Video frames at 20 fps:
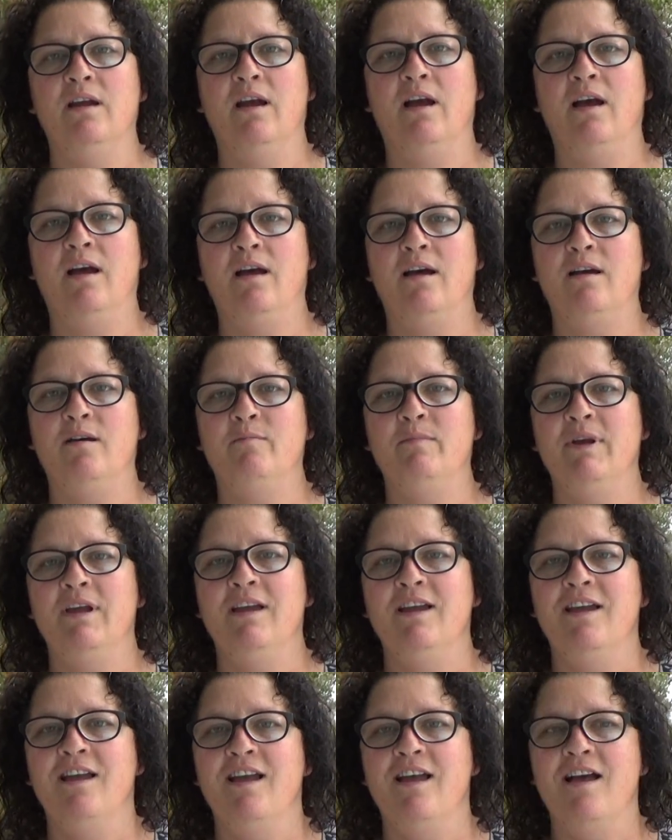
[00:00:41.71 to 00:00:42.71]
And
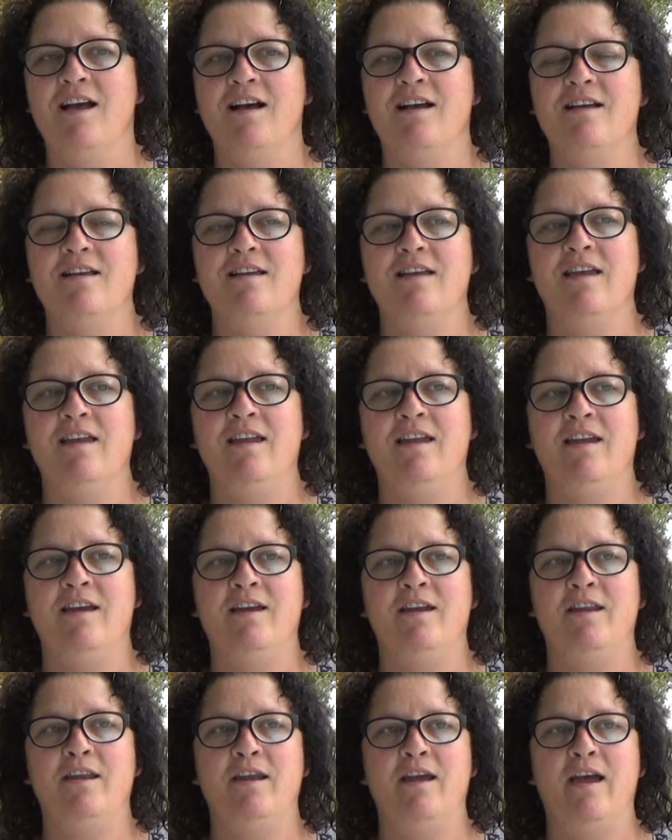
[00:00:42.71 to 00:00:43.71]

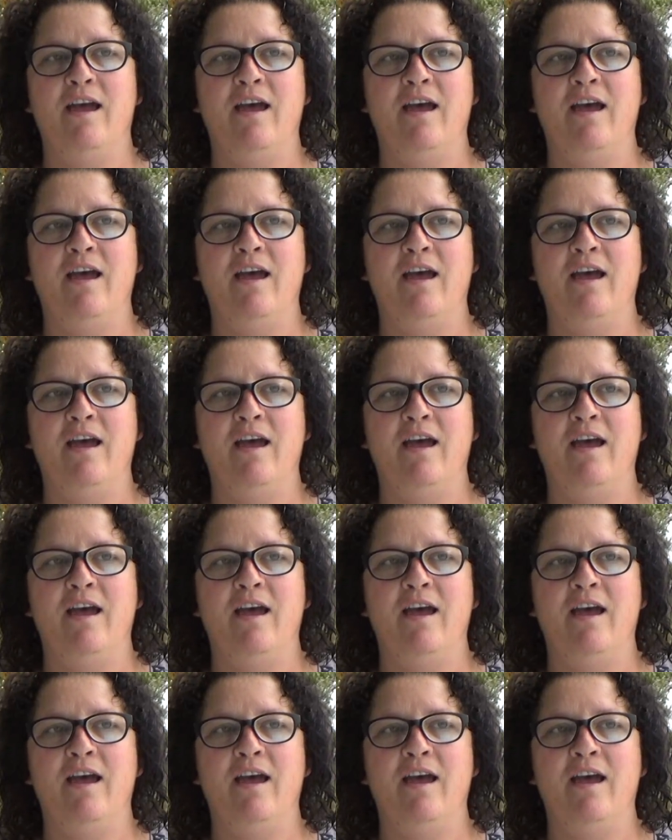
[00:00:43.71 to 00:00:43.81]
in